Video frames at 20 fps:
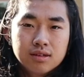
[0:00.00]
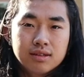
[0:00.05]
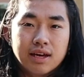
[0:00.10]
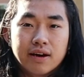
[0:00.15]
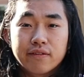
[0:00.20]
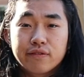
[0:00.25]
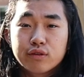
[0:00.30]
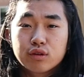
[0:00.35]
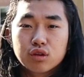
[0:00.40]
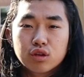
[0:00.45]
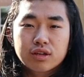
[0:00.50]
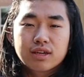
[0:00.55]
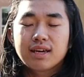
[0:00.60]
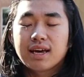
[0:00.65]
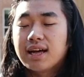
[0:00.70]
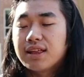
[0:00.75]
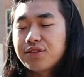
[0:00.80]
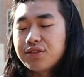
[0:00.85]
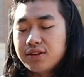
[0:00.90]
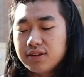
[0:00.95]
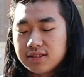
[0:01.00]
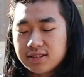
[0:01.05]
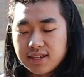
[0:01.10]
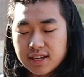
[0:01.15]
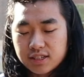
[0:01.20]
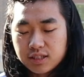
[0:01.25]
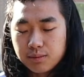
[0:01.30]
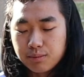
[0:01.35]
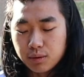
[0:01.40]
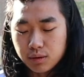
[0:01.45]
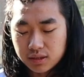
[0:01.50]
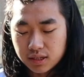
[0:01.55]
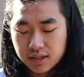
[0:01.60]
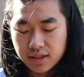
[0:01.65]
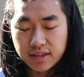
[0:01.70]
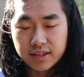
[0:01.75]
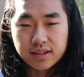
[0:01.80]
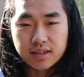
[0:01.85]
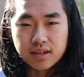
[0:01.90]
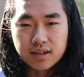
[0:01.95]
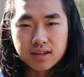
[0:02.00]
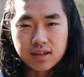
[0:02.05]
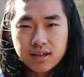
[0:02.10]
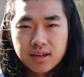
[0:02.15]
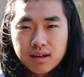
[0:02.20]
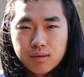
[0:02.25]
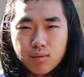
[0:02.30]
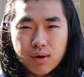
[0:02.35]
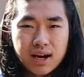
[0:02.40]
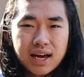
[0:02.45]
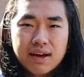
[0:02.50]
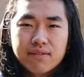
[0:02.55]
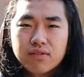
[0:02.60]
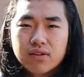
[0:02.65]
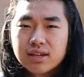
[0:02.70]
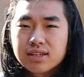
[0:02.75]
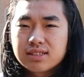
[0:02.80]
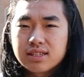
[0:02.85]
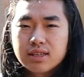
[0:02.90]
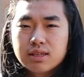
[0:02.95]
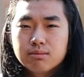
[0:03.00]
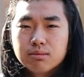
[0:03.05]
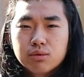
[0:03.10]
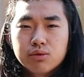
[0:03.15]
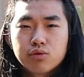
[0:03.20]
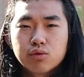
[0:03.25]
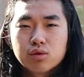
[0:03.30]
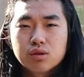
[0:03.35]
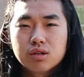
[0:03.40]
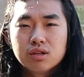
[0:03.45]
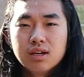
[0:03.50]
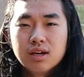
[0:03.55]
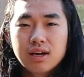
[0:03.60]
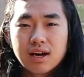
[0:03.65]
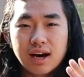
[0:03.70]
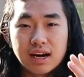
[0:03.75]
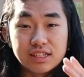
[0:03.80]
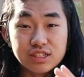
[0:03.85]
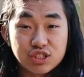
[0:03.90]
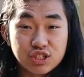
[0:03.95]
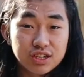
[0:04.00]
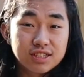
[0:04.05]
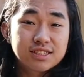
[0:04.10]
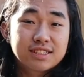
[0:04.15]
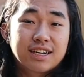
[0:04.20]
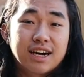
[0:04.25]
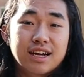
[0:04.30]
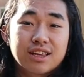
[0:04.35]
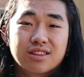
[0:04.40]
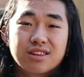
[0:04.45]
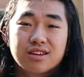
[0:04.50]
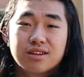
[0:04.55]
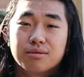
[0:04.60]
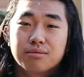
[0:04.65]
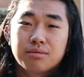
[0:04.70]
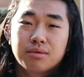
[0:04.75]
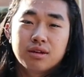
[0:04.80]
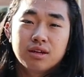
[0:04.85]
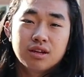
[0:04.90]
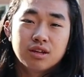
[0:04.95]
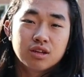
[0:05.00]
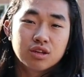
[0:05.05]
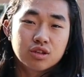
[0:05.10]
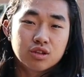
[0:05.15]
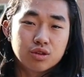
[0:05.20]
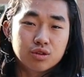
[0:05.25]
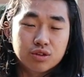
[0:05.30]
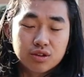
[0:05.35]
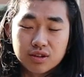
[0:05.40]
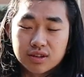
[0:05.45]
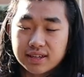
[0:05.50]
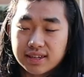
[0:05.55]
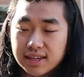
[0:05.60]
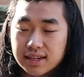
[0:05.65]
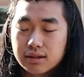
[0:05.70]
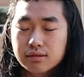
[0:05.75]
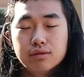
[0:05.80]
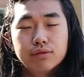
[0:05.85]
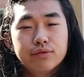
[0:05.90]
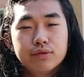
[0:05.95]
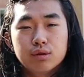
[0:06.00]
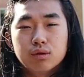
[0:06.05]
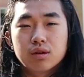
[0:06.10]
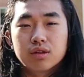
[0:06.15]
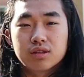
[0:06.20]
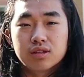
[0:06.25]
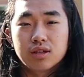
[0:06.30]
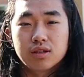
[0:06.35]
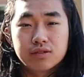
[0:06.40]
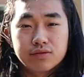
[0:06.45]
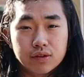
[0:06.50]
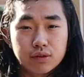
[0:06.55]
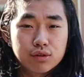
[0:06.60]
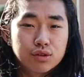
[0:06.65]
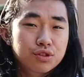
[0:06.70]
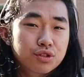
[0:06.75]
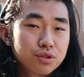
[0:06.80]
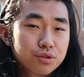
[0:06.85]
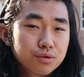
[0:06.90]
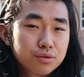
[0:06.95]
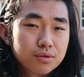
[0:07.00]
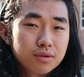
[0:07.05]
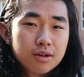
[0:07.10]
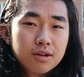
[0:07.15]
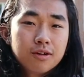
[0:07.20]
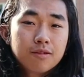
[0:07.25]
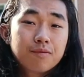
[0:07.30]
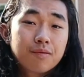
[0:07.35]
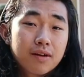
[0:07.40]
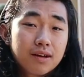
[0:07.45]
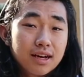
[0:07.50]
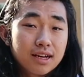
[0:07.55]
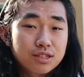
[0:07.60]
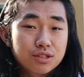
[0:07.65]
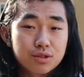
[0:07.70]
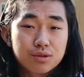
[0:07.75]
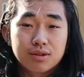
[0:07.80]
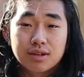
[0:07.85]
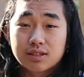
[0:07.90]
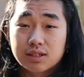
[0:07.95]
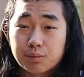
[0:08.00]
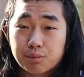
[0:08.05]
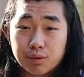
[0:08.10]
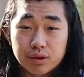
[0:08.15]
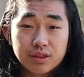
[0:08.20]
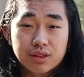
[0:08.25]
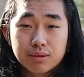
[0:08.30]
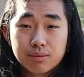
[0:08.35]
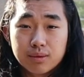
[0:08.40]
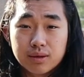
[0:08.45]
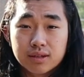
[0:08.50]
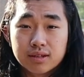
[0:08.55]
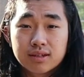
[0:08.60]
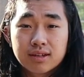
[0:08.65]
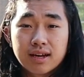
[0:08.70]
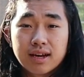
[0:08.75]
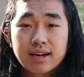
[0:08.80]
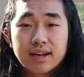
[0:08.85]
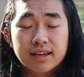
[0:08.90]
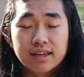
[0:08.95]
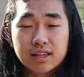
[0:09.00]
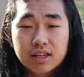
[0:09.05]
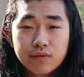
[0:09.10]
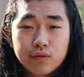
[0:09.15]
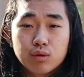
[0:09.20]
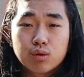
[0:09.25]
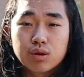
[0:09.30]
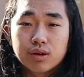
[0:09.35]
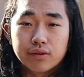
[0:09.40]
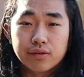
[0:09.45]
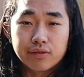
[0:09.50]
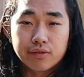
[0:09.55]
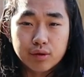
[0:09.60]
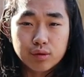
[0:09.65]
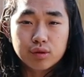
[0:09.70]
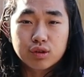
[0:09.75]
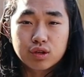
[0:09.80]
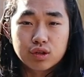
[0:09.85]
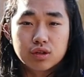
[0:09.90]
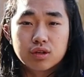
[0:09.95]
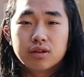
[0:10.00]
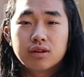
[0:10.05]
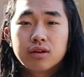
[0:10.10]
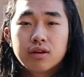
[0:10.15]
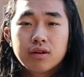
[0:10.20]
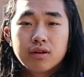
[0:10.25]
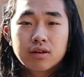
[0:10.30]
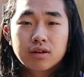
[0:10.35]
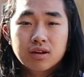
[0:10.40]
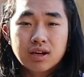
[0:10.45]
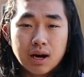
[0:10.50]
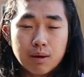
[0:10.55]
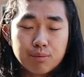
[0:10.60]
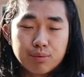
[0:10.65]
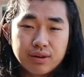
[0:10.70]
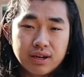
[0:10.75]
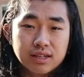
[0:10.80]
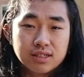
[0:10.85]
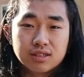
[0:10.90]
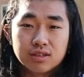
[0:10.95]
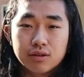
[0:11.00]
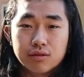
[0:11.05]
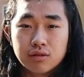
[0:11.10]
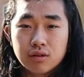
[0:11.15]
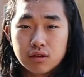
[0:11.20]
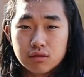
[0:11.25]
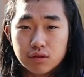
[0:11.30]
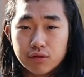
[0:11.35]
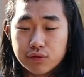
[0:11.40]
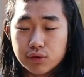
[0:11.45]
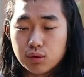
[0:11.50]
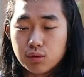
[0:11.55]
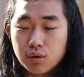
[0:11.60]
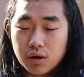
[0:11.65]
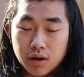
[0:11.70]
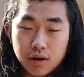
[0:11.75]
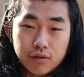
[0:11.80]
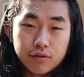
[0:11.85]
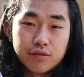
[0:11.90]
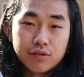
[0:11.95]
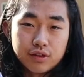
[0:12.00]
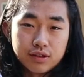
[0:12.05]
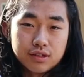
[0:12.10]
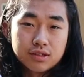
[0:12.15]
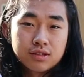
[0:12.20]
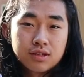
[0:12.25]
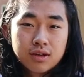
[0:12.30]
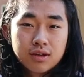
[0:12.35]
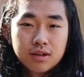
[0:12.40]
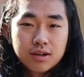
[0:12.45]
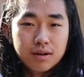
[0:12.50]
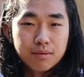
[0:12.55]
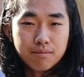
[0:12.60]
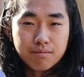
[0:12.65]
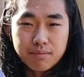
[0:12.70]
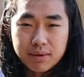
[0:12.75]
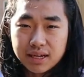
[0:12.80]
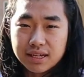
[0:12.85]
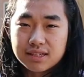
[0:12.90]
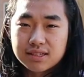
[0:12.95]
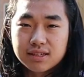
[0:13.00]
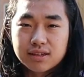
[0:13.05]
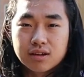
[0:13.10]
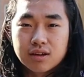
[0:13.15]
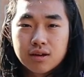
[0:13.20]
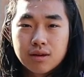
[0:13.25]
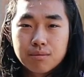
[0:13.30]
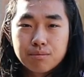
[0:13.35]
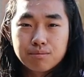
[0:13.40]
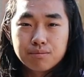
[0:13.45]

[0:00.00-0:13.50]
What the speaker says: Now, if you're looking at these sexy boots and thinking, why haven't I seen them before? I just got them. You're gonna get a review on these very soon as I break them in, and I can give you a very good, comprehensive review of these amazing